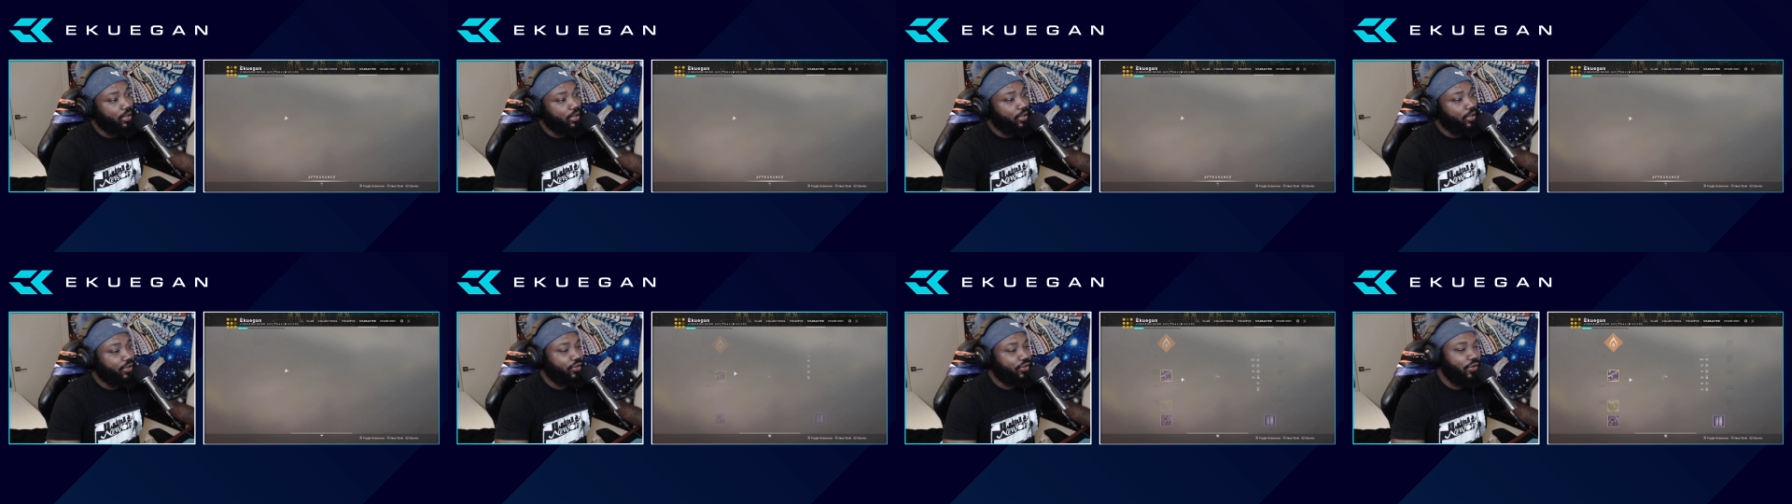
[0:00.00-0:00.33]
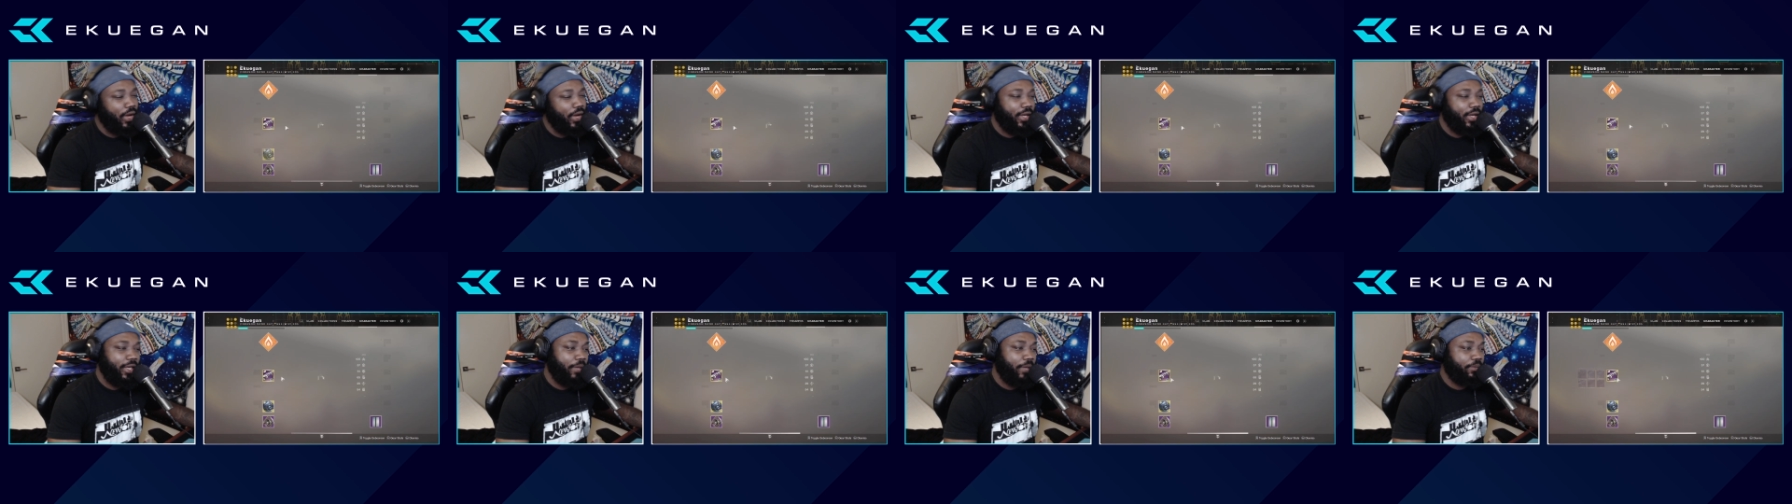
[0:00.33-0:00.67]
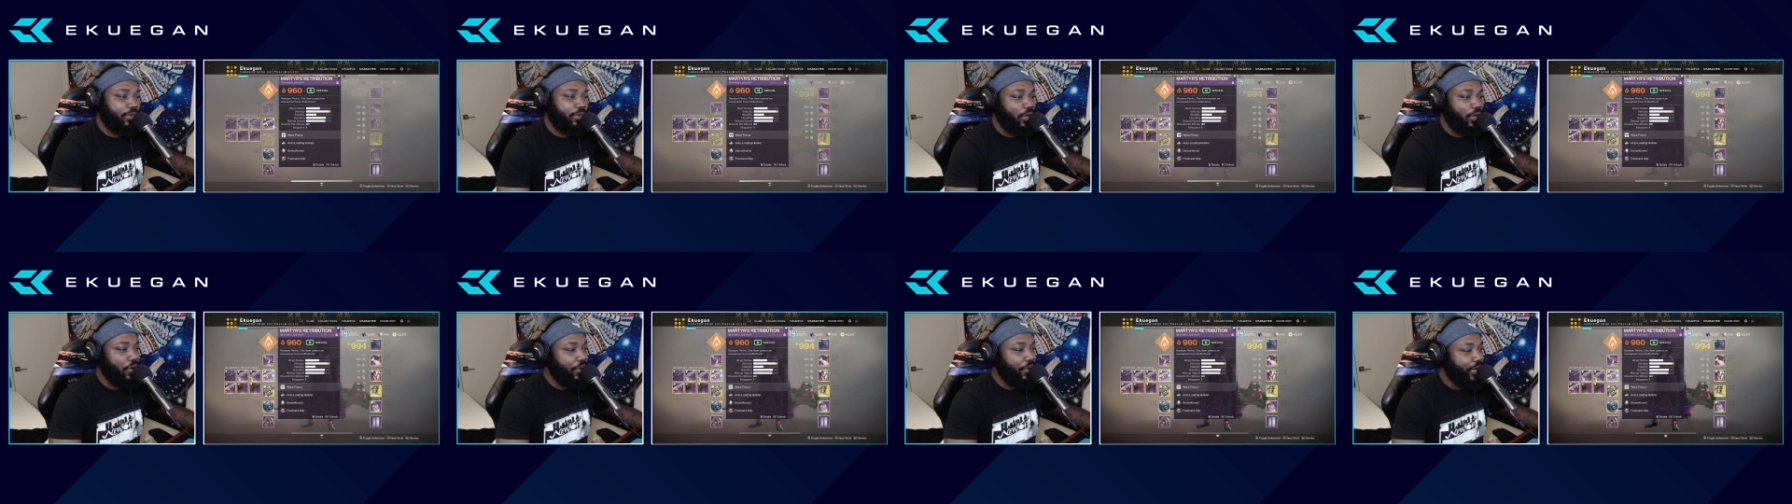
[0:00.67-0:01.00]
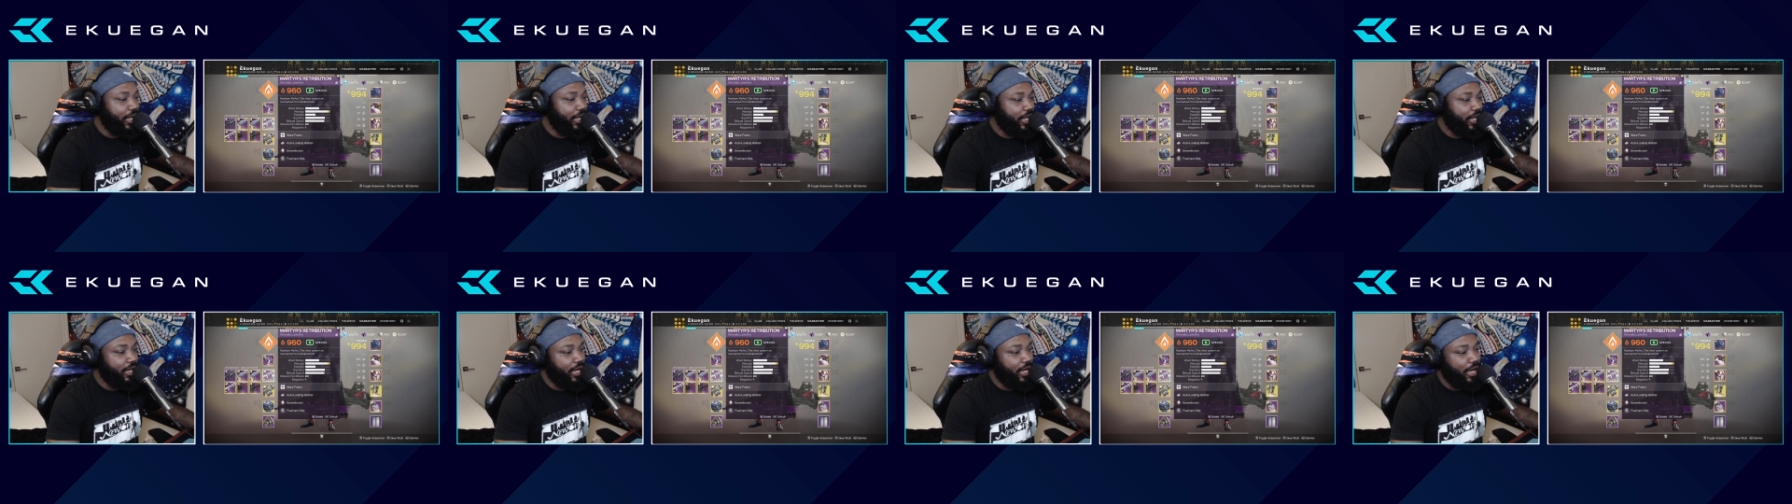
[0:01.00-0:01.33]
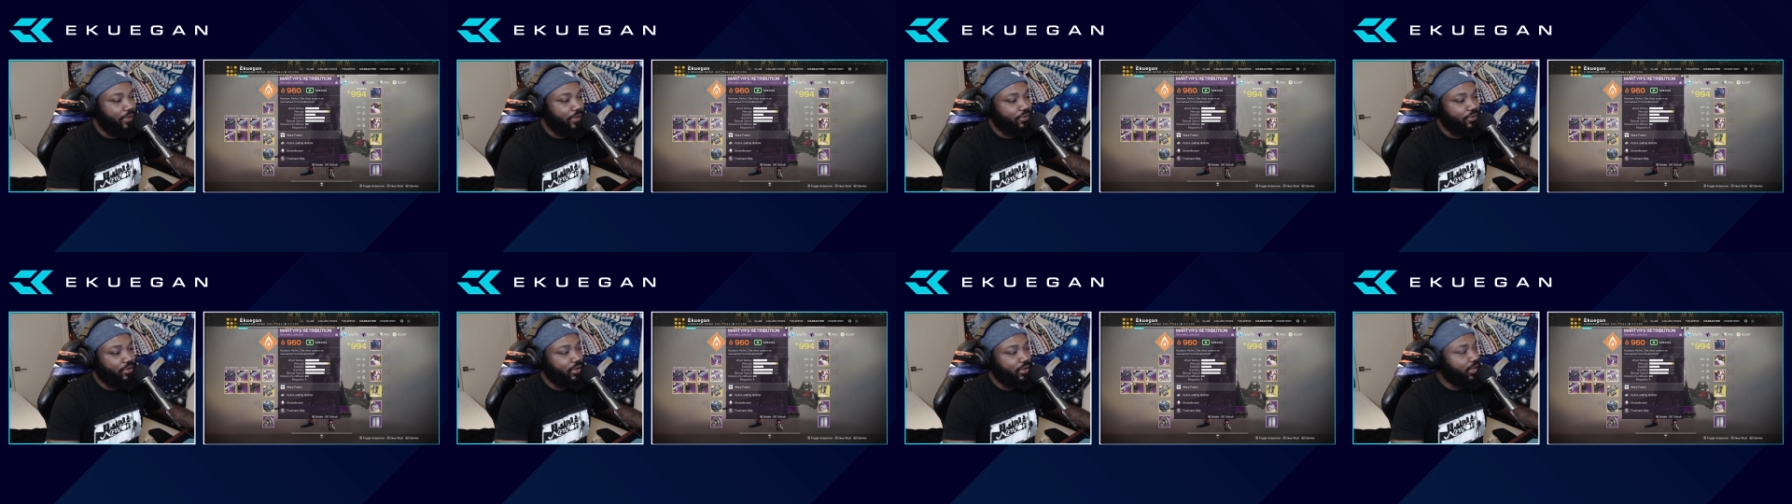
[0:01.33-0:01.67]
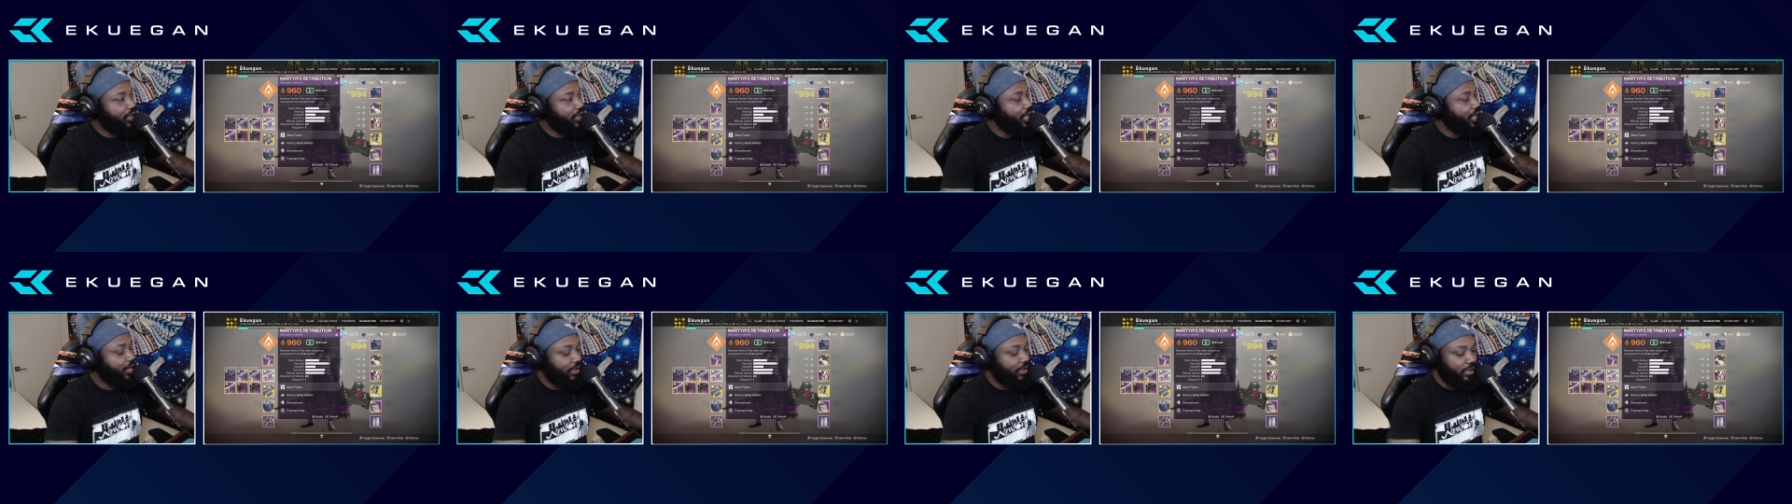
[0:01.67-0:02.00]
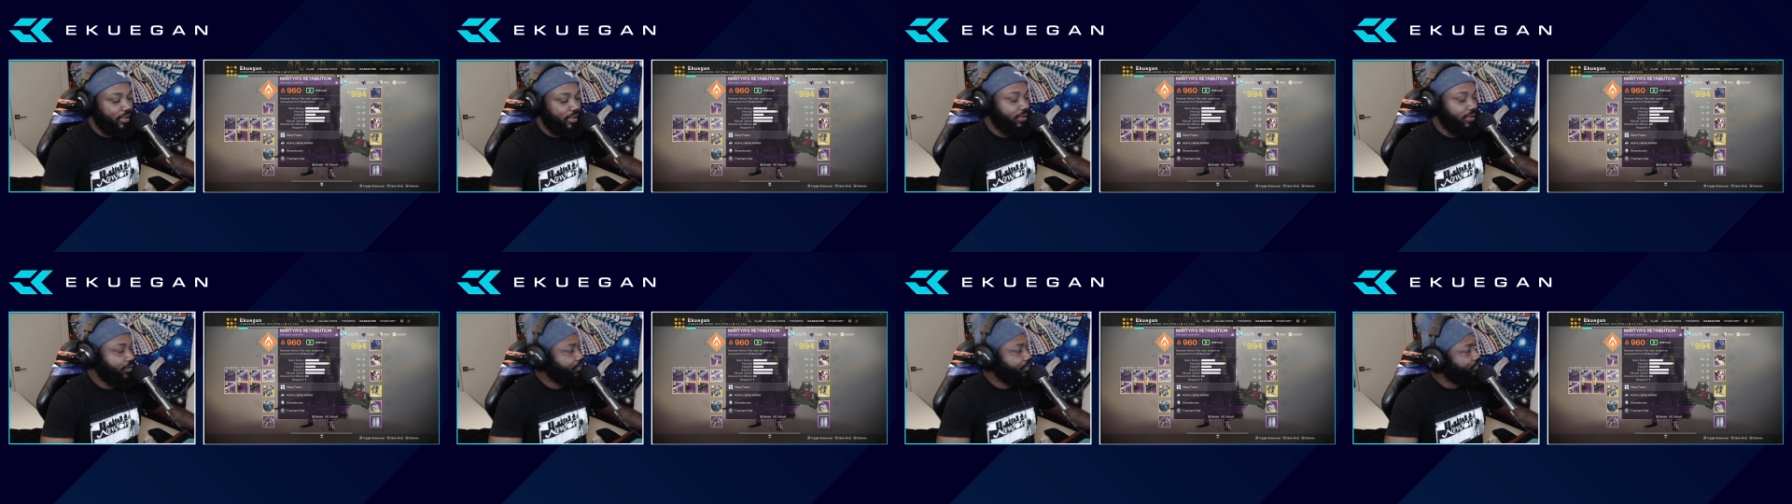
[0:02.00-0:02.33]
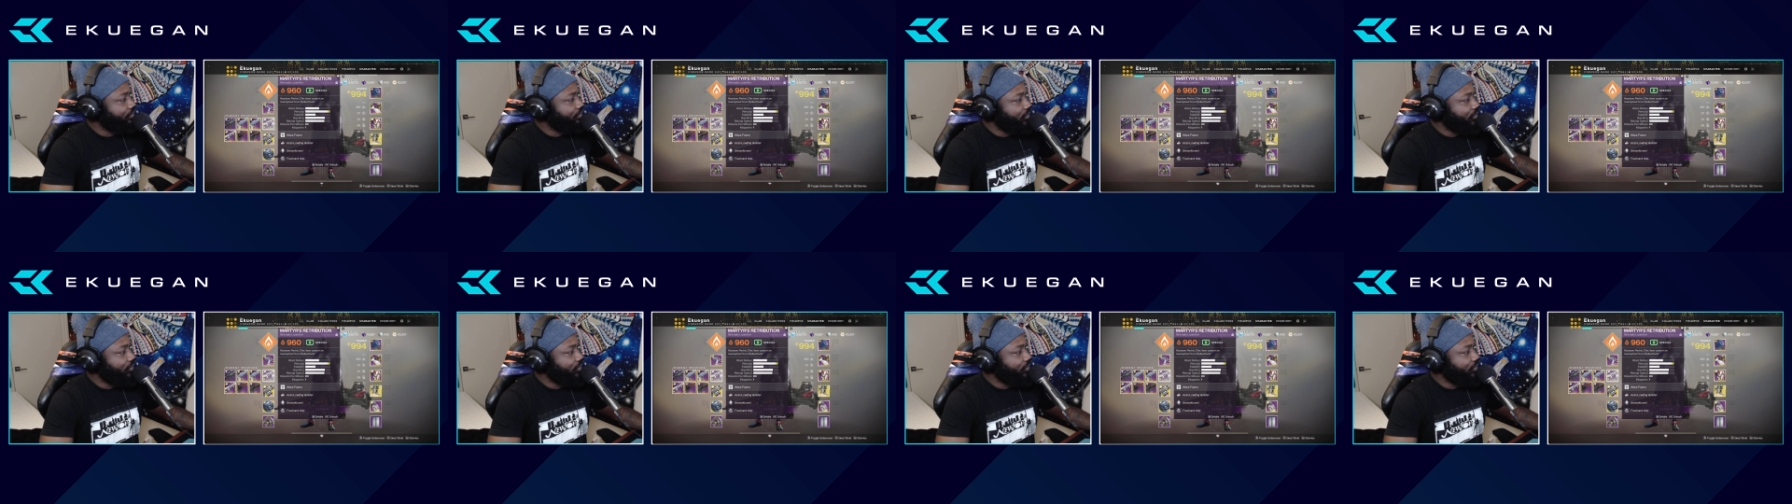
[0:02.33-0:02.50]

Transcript: So I kept going in. I was looking at the other,